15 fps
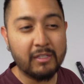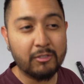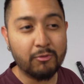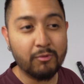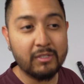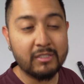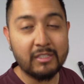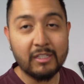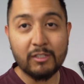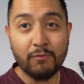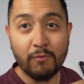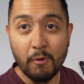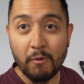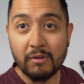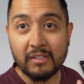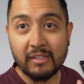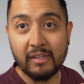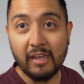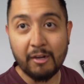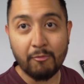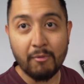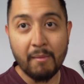3640,
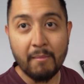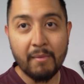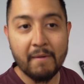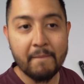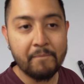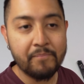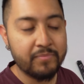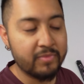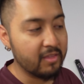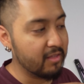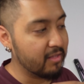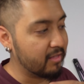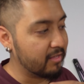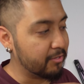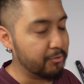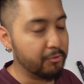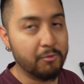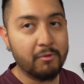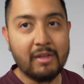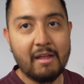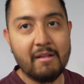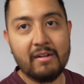I remember you
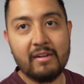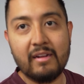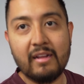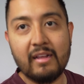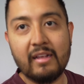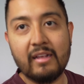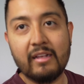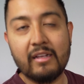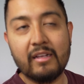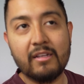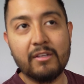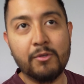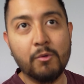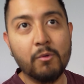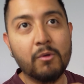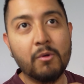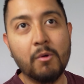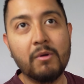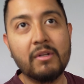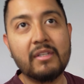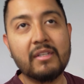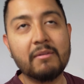
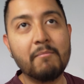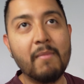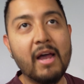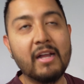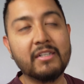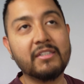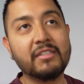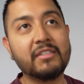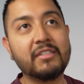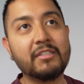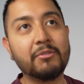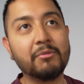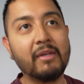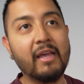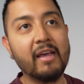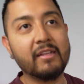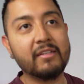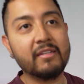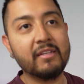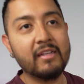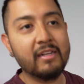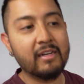could manage to
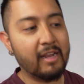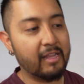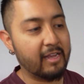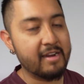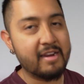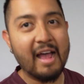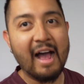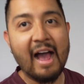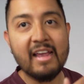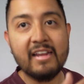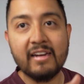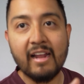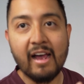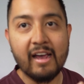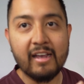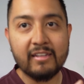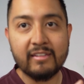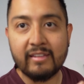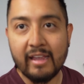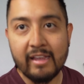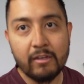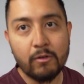get like an i9
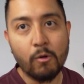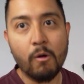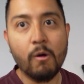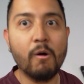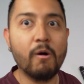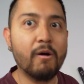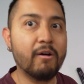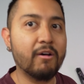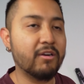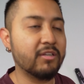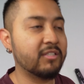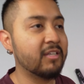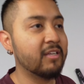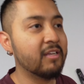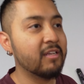10 cores